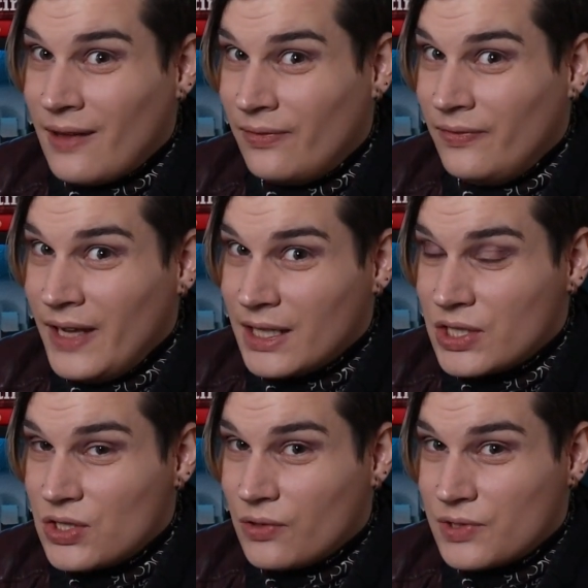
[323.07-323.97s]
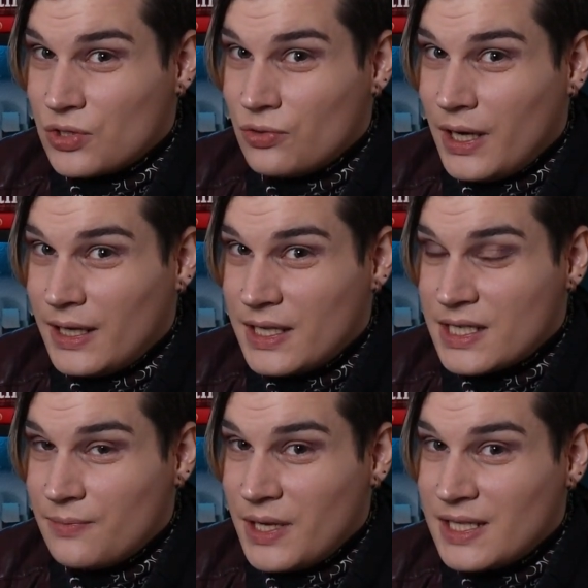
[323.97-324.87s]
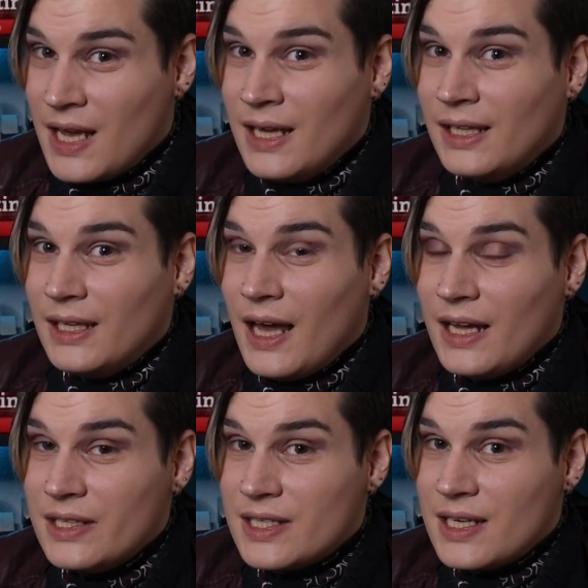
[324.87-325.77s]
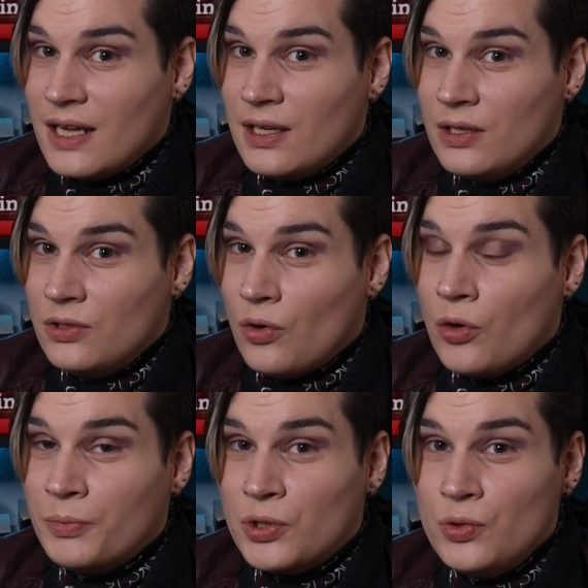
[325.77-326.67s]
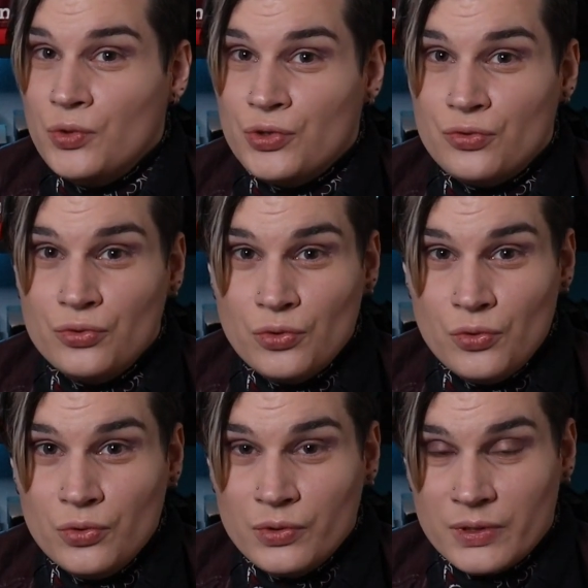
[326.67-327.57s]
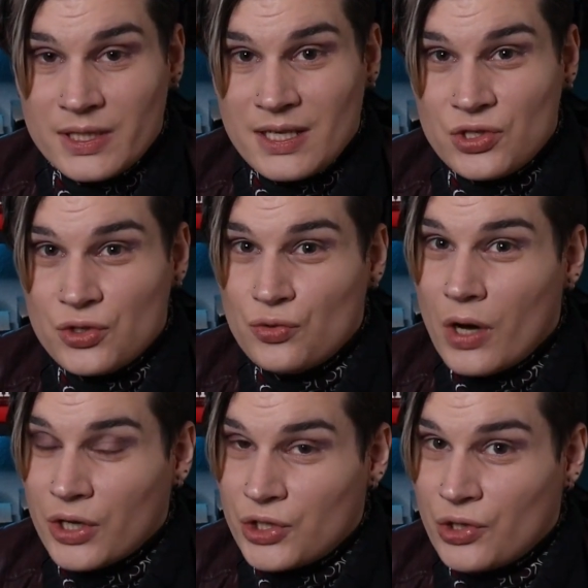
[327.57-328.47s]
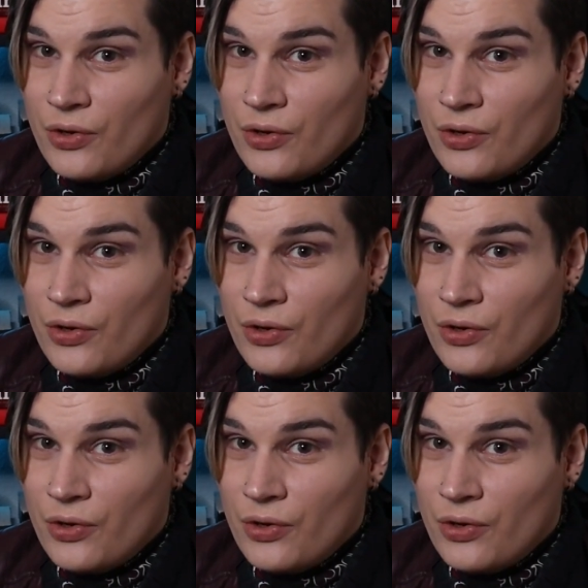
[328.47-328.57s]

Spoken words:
effects of strided space, he can't stand the obtuse rules and structure